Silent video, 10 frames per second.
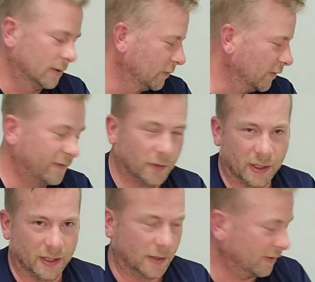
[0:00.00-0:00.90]
Not
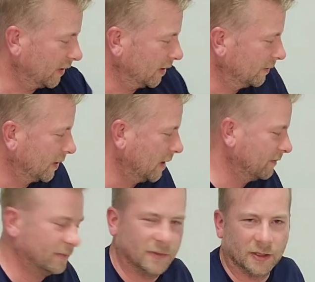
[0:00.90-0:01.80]
fully, I don't think,
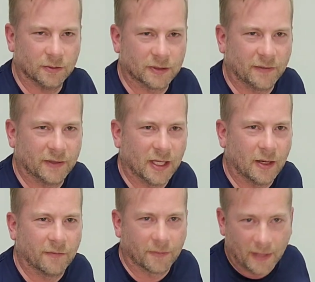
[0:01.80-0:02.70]
but it will definitely
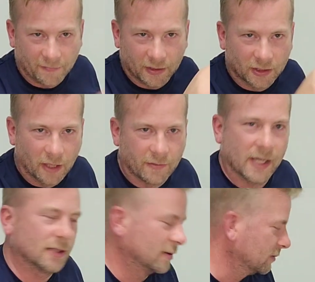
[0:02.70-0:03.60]
help from having
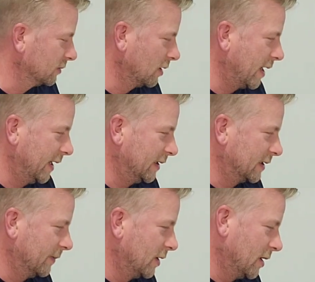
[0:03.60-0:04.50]
direct light
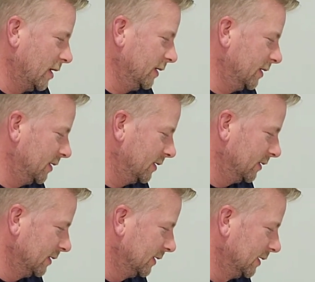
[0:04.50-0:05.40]
into my eyes.
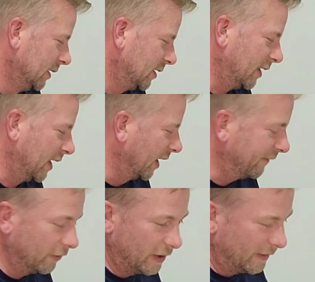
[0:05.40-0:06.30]
So yeah, they
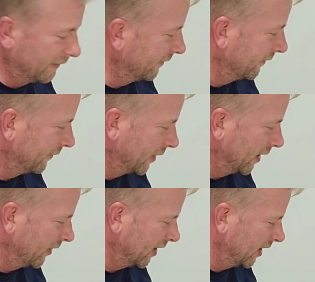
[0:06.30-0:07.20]
threw them in for
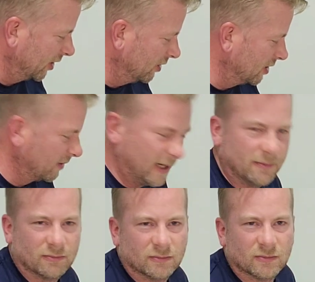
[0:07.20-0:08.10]
free. I think they're usually
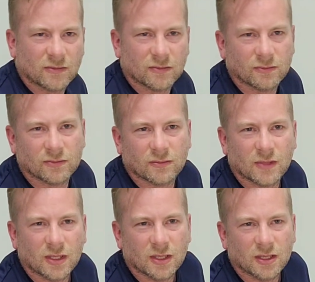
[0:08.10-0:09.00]
about
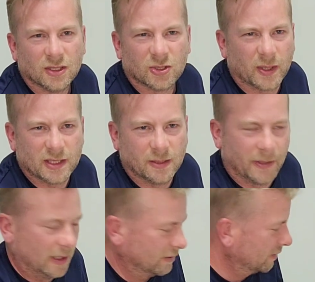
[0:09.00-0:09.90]

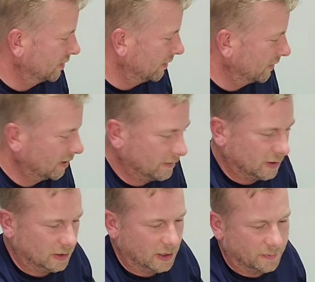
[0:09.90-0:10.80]
£20 or something,
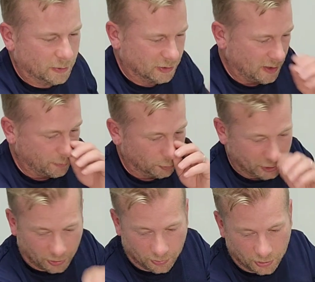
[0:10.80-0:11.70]
but yeah, because I
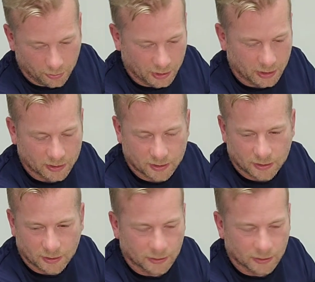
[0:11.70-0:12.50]
bought 2 units,